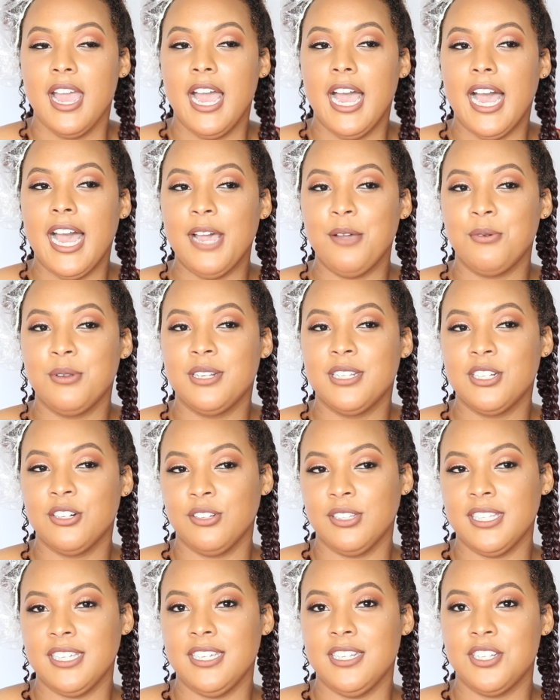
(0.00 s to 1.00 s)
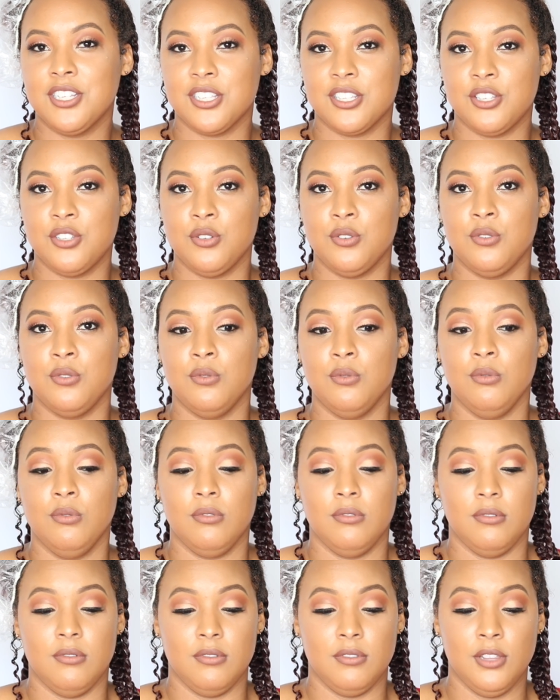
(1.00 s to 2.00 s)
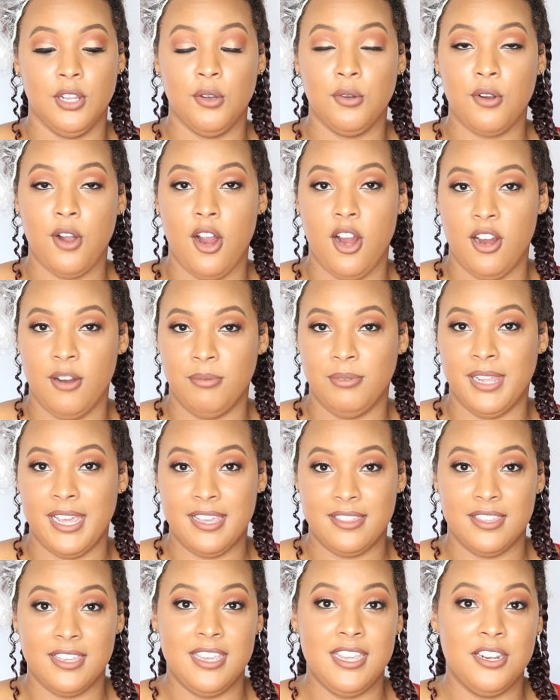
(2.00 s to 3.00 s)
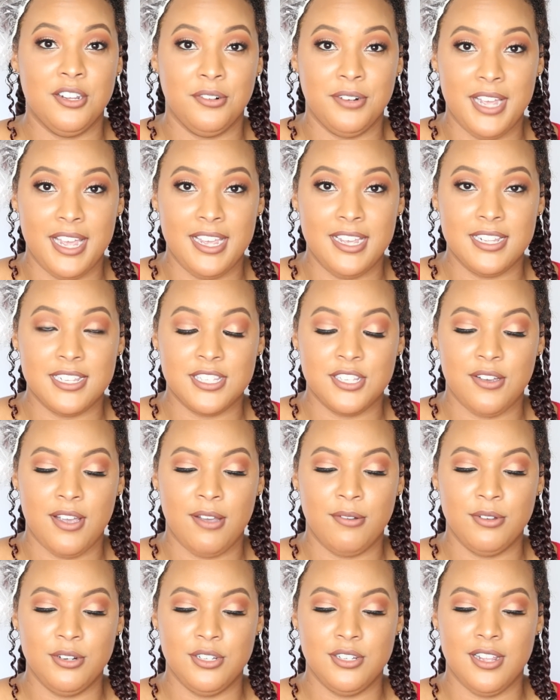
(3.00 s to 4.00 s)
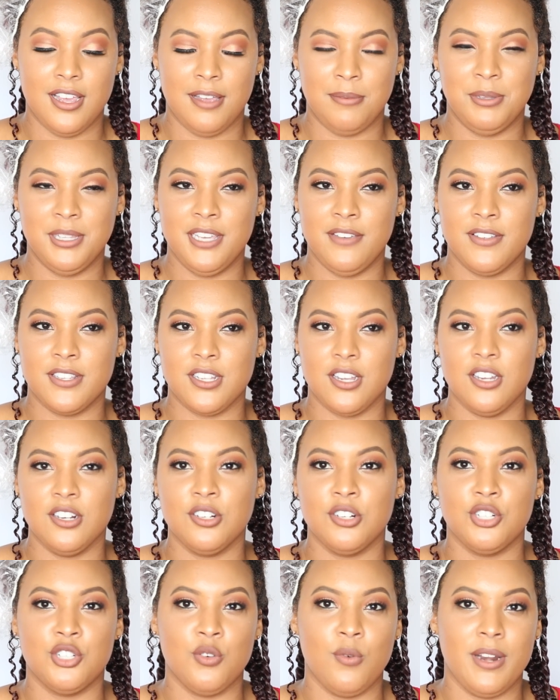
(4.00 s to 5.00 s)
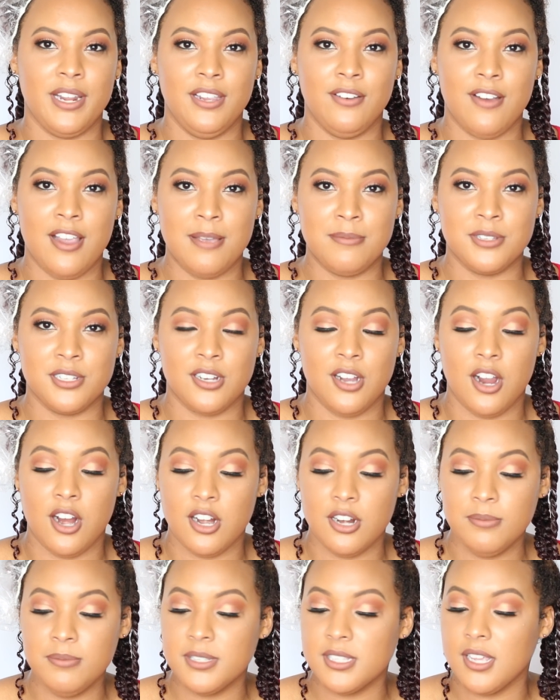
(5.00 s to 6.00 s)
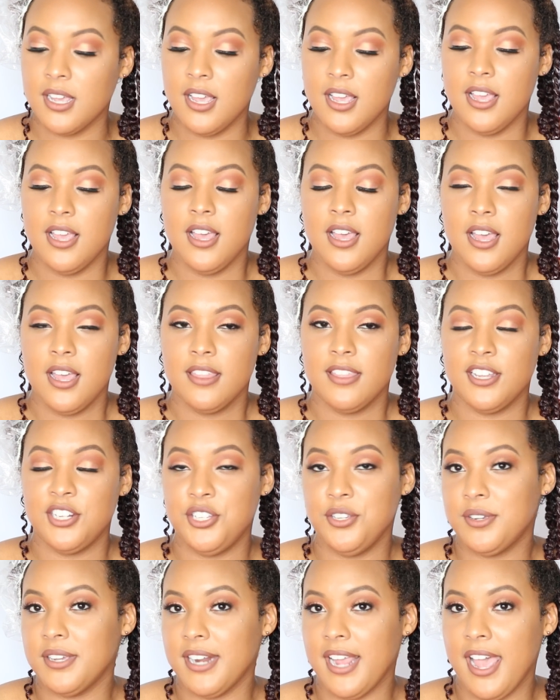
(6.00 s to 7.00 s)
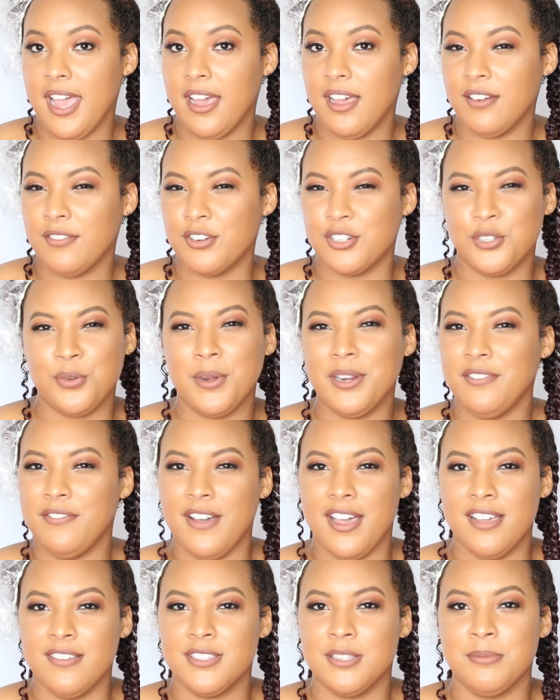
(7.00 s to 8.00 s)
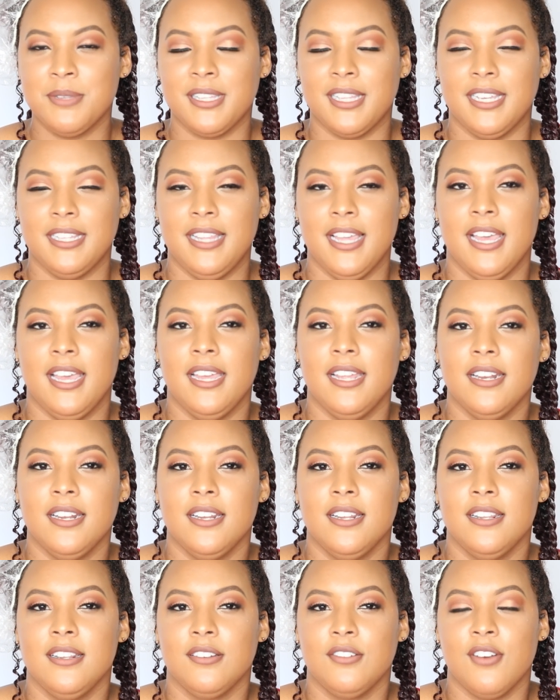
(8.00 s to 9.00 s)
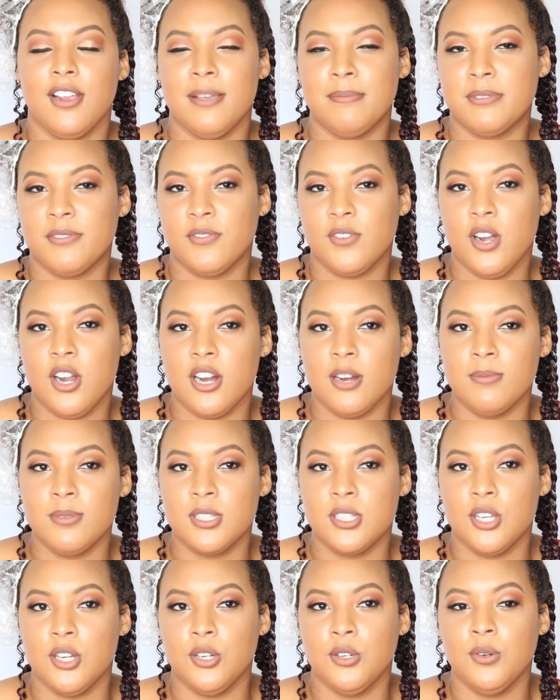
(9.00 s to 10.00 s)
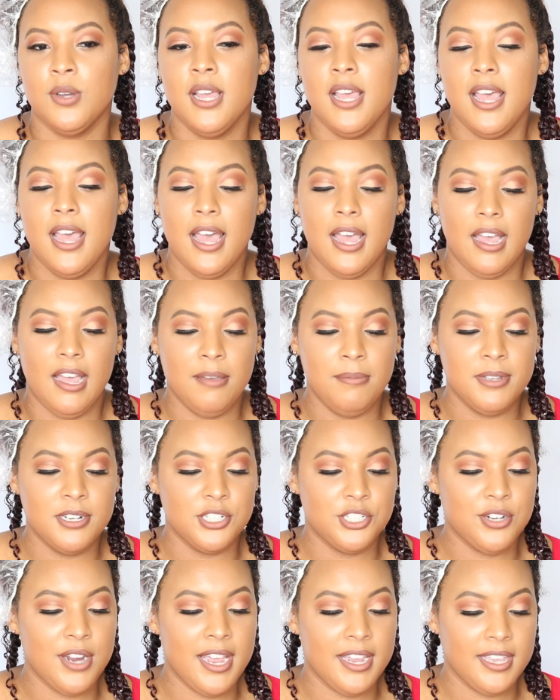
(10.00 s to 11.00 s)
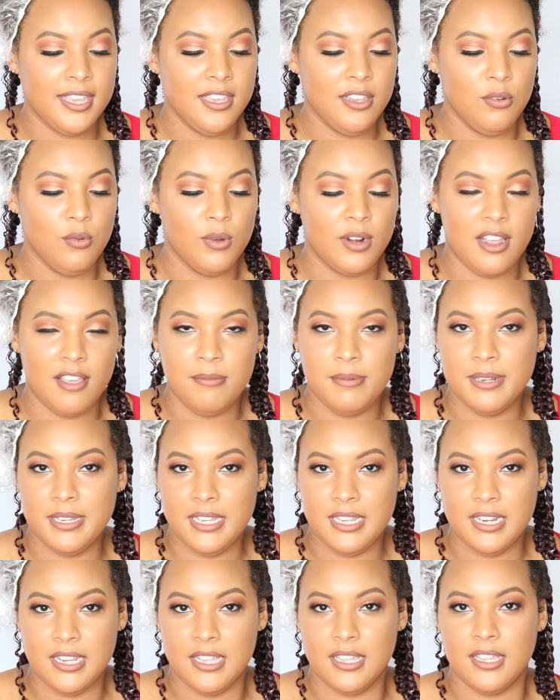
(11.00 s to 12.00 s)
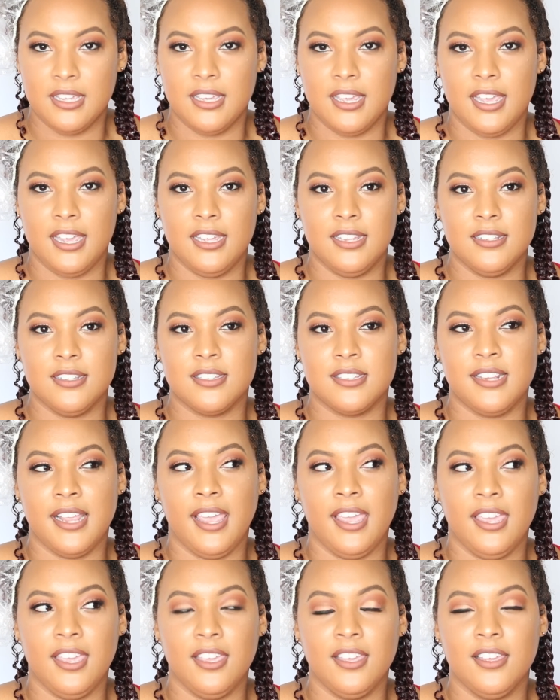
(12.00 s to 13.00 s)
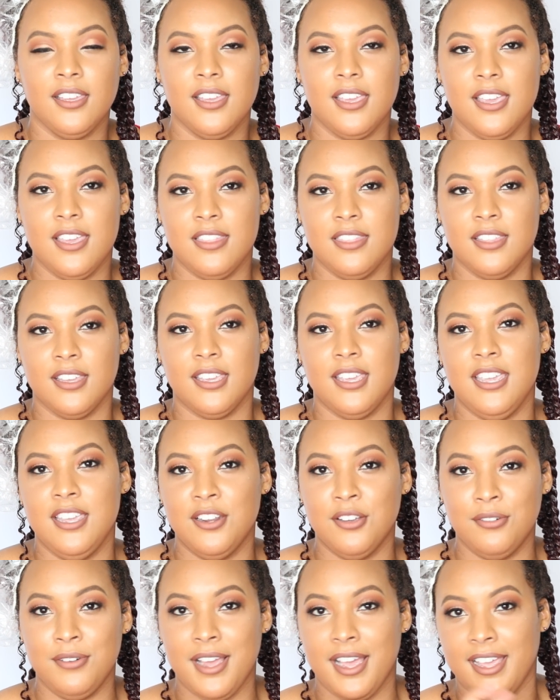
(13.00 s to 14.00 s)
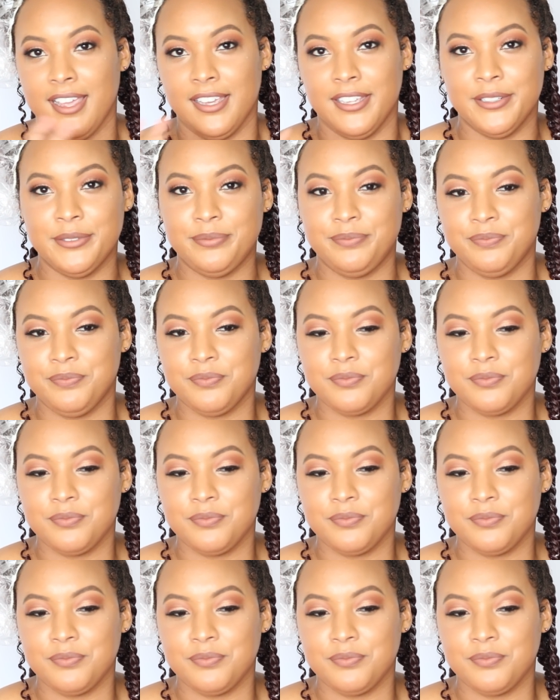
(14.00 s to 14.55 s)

I would literally just do low carb like the keto diet. So I believe it's under 20 grams of carbs that you can have, or 25, something like that, grams of carbs. So I've been tracking what I've been eating and staying in the keto diet